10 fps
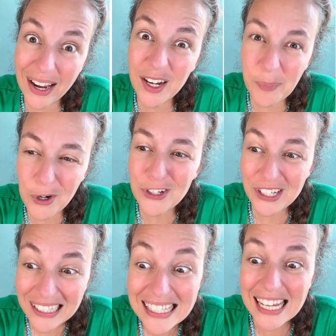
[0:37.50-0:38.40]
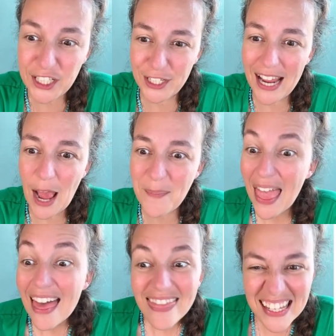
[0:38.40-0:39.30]
Personalization tab.
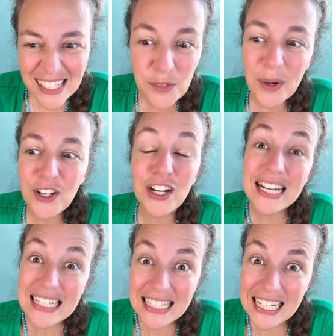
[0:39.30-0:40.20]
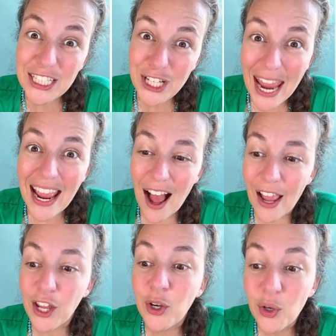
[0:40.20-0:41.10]
This is where you're going to teach AI
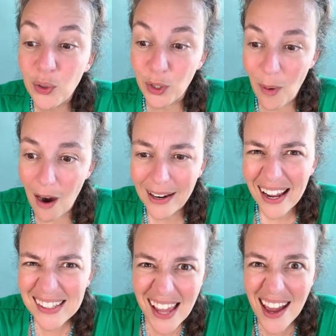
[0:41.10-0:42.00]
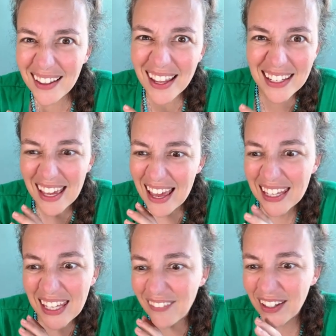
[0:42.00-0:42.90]
who you are. It's kind of like
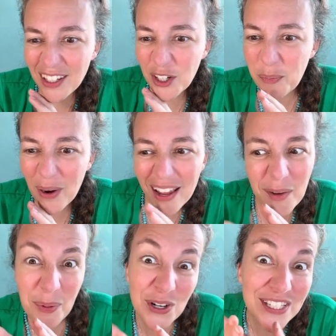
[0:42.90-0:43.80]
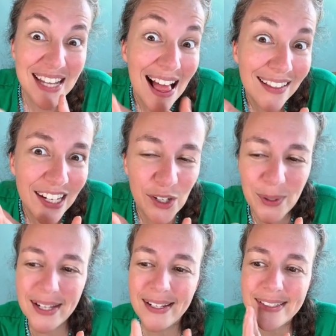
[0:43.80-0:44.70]
giving your brand a personality
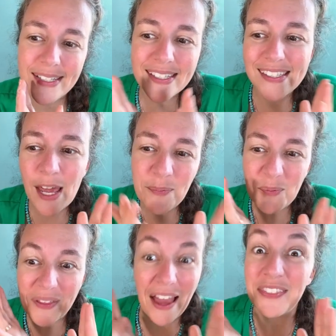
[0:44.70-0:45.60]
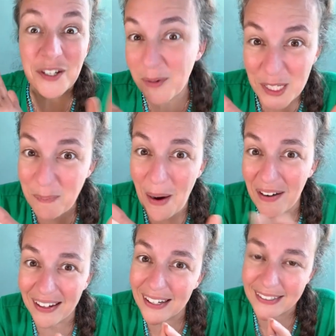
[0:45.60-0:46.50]
quiz, except without the quiz part, and
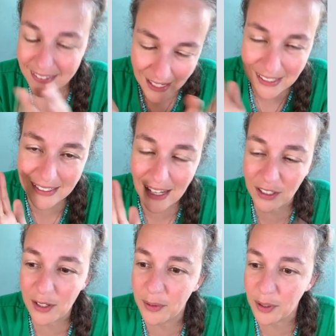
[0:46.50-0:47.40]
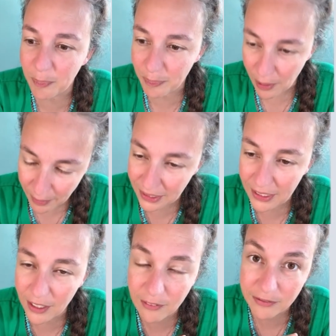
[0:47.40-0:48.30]
it doesn't tell you you're permanently a
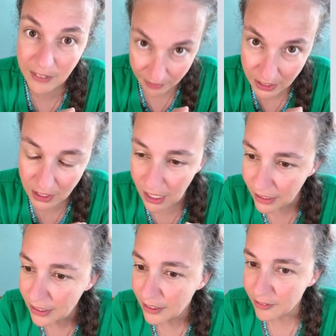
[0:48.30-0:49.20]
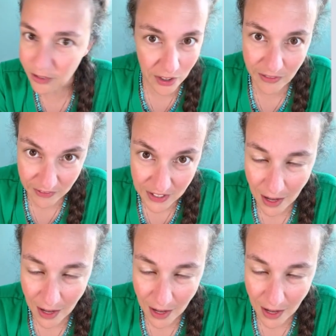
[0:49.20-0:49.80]
Ravenclaw for the 5th time.